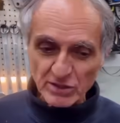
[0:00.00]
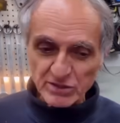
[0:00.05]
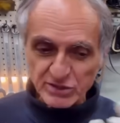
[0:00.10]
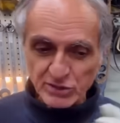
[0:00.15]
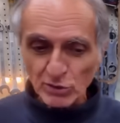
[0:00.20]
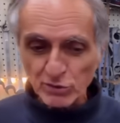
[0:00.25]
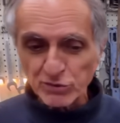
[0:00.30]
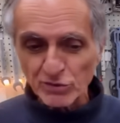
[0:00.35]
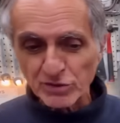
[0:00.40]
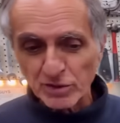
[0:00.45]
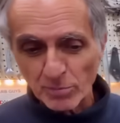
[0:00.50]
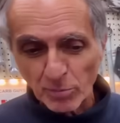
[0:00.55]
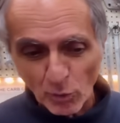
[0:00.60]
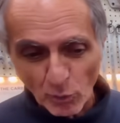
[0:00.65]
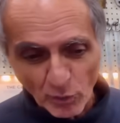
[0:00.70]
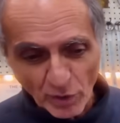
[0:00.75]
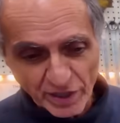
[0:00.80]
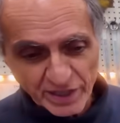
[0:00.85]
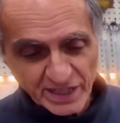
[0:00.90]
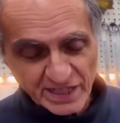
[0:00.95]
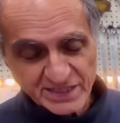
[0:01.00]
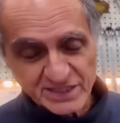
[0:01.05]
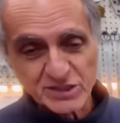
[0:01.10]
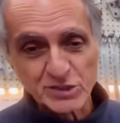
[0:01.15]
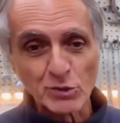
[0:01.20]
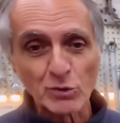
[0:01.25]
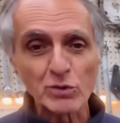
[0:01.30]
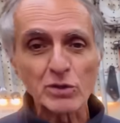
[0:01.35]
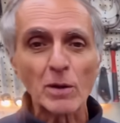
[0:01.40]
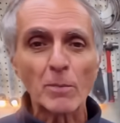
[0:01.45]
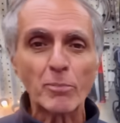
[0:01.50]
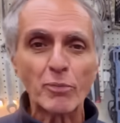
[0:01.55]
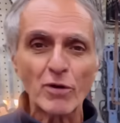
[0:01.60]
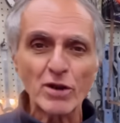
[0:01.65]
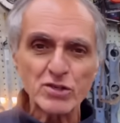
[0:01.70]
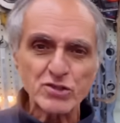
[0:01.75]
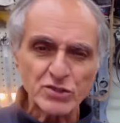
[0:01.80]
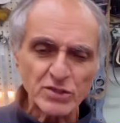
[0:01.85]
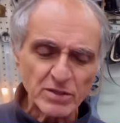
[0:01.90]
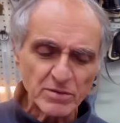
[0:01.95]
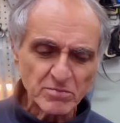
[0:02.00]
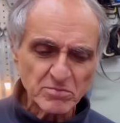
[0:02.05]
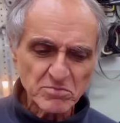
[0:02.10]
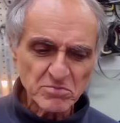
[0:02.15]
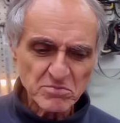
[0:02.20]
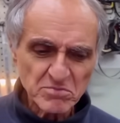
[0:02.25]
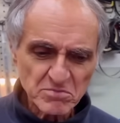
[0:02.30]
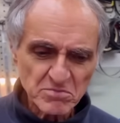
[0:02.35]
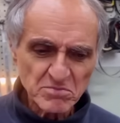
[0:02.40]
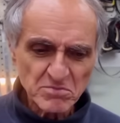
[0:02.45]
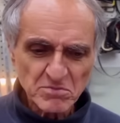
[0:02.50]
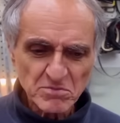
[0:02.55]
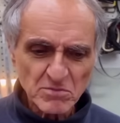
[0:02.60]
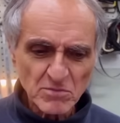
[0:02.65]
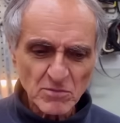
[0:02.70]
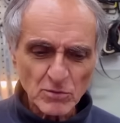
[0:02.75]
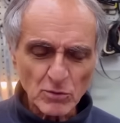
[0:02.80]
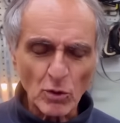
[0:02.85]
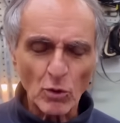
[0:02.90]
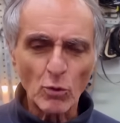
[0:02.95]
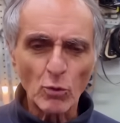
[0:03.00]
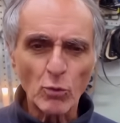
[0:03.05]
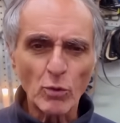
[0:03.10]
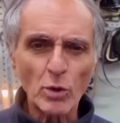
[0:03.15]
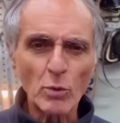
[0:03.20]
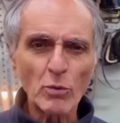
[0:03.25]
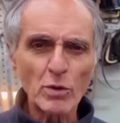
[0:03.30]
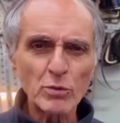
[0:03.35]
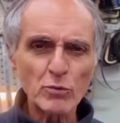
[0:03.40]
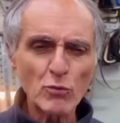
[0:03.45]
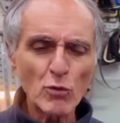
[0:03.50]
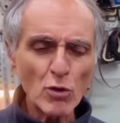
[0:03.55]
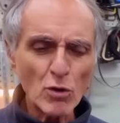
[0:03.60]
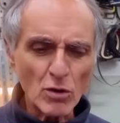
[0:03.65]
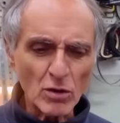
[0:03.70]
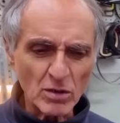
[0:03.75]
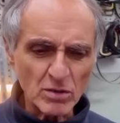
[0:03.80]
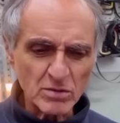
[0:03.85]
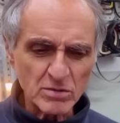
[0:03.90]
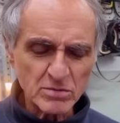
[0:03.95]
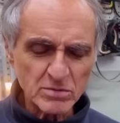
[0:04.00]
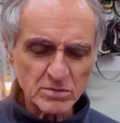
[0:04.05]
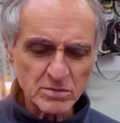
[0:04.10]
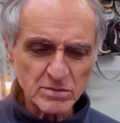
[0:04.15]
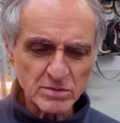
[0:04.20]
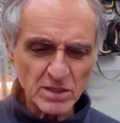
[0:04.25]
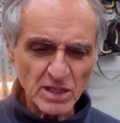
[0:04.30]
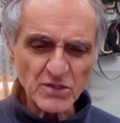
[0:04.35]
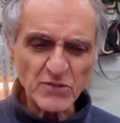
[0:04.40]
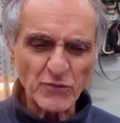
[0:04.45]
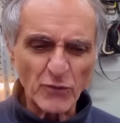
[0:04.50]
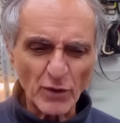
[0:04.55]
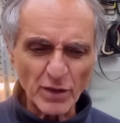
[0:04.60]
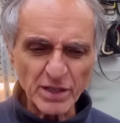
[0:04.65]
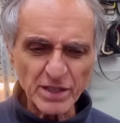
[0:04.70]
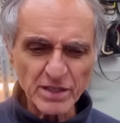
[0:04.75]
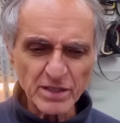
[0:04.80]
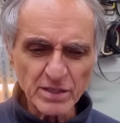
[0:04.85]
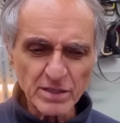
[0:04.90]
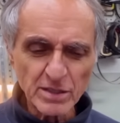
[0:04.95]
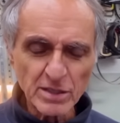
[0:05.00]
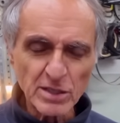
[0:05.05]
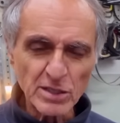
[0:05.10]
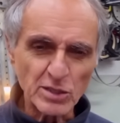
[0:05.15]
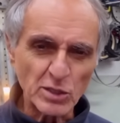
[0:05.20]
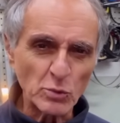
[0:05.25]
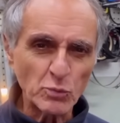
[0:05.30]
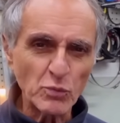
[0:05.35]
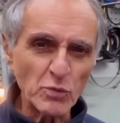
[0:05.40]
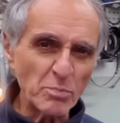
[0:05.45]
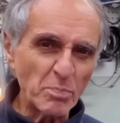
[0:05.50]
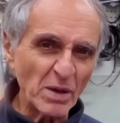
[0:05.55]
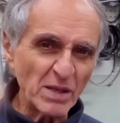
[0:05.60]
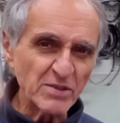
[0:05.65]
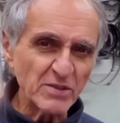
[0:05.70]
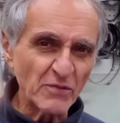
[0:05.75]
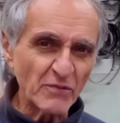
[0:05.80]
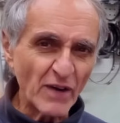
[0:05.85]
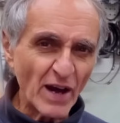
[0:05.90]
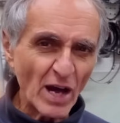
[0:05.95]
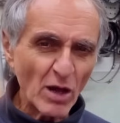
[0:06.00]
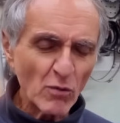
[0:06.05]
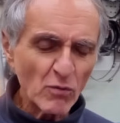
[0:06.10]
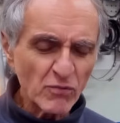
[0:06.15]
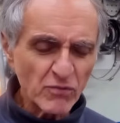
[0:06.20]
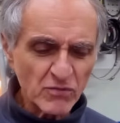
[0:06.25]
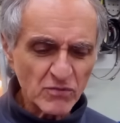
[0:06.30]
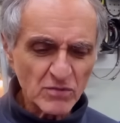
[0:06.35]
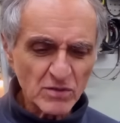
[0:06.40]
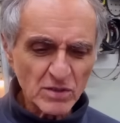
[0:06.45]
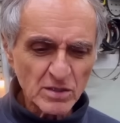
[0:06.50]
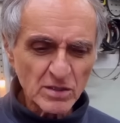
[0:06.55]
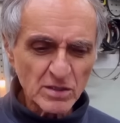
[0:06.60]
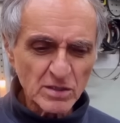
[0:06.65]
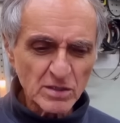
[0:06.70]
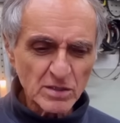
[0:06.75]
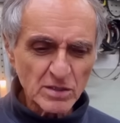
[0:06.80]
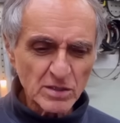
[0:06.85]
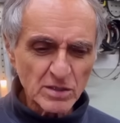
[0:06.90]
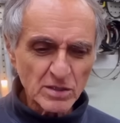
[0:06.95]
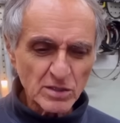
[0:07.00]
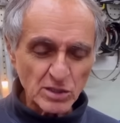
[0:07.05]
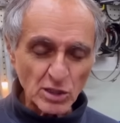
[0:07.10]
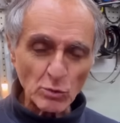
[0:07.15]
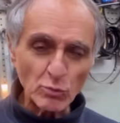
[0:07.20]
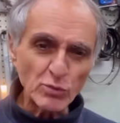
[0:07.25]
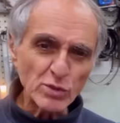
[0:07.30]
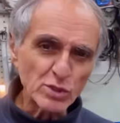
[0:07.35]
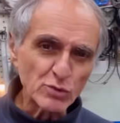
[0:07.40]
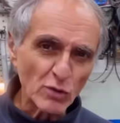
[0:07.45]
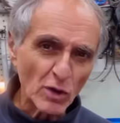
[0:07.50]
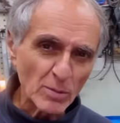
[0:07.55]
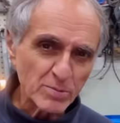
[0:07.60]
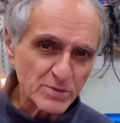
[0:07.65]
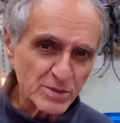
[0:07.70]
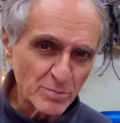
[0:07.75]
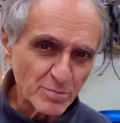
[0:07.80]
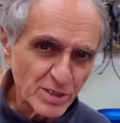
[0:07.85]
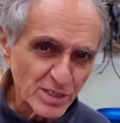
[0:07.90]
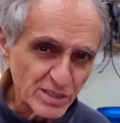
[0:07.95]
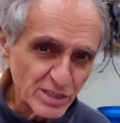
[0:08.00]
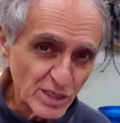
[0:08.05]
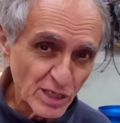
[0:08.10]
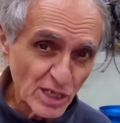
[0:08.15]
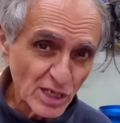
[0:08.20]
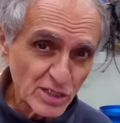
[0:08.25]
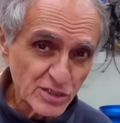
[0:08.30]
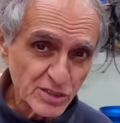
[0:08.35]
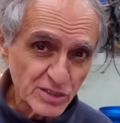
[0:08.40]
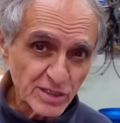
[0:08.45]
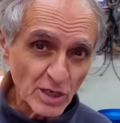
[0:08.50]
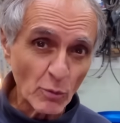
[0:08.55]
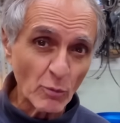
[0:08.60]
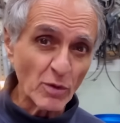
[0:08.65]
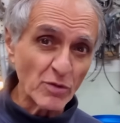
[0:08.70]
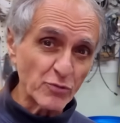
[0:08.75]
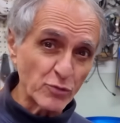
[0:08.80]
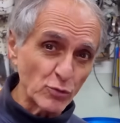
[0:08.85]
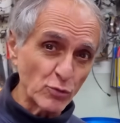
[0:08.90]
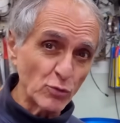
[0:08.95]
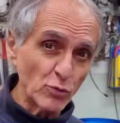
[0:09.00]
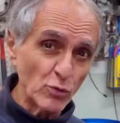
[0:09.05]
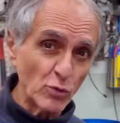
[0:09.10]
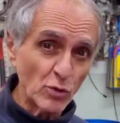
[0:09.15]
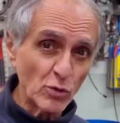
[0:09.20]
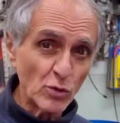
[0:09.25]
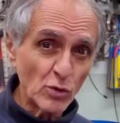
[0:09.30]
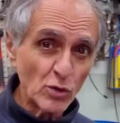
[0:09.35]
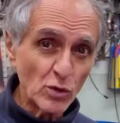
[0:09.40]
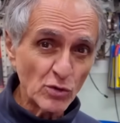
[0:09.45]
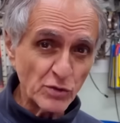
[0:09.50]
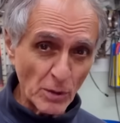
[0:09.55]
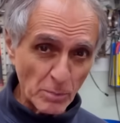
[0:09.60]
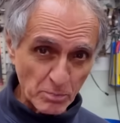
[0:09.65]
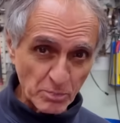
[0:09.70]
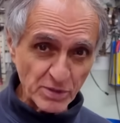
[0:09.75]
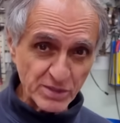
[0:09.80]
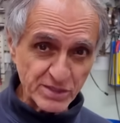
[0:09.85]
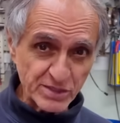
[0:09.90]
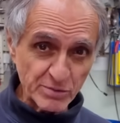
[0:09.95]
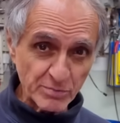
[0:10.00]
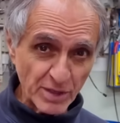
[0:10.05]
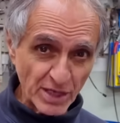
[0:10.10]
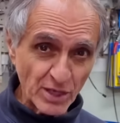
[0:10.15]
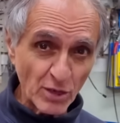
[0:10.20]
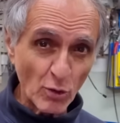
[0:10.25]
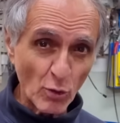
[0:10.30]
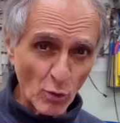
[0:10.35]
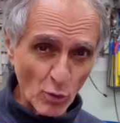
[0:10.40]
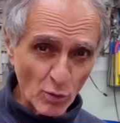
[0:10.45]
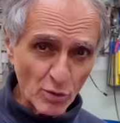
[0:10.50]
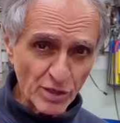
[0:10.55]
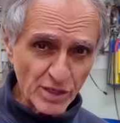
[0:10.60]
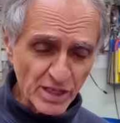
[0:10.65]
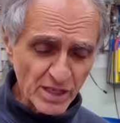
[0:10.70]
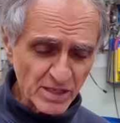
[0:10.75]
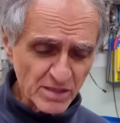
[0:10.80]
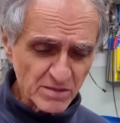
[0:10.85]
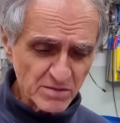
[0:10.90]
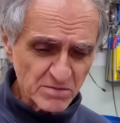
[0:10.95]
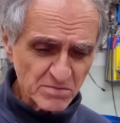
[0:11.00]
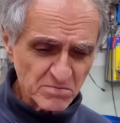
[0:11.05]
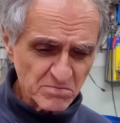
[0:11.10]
out cylinder number 1 had 0 compression. Go, what went wrong? That's funny. Did we bend the valve? Did we drop something in the engine that went through the piston, made a hole in it?